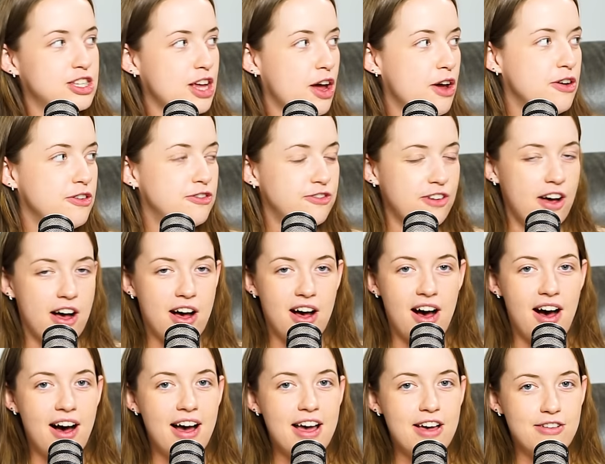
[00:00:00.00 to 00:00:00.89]
So
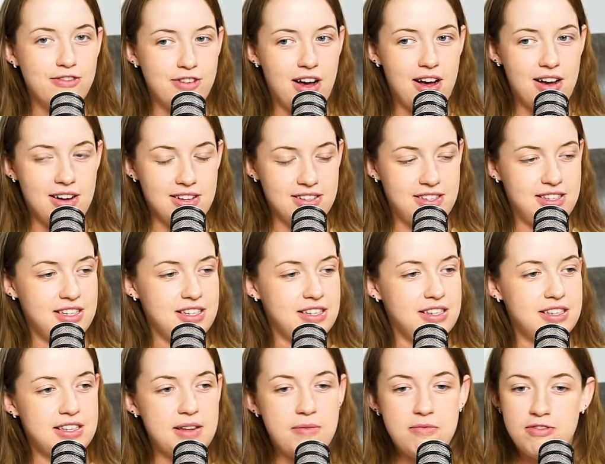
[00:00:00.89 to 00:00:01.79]
far, I have
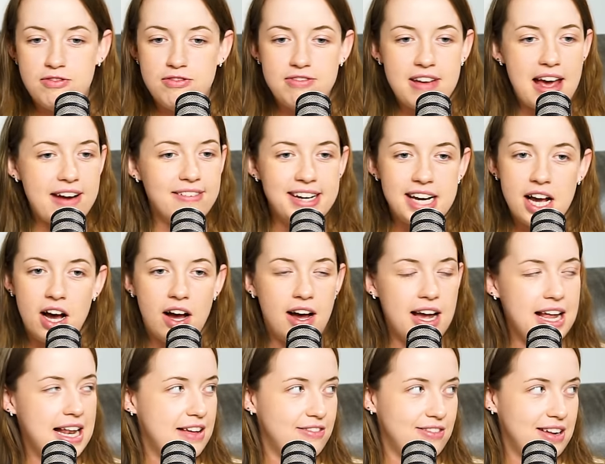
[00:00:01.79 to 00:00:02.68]
asked some very
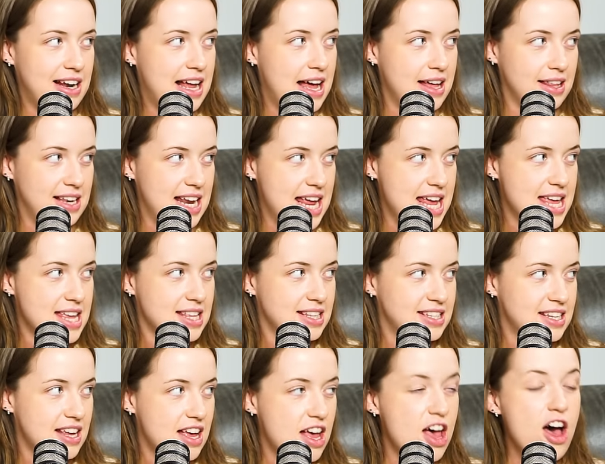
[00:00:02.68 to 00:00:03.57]
high-level
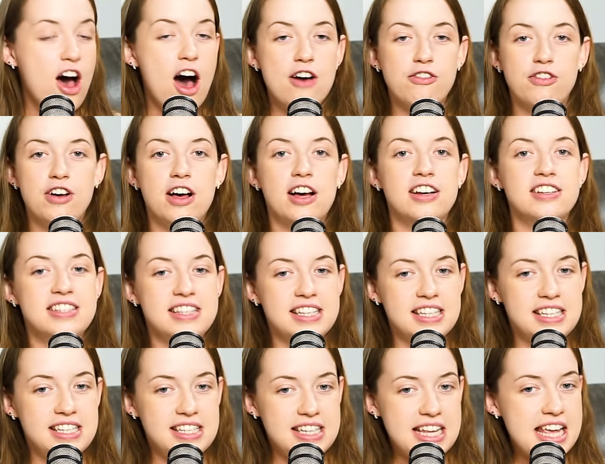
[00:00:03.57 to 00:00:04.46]
athletes. I've
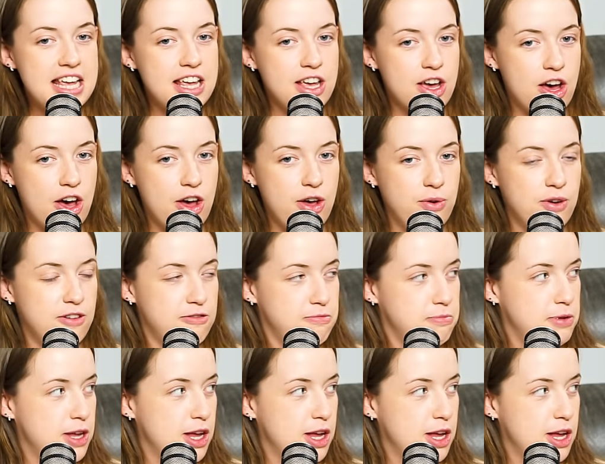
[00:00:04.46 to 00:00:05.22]
asked the CEO of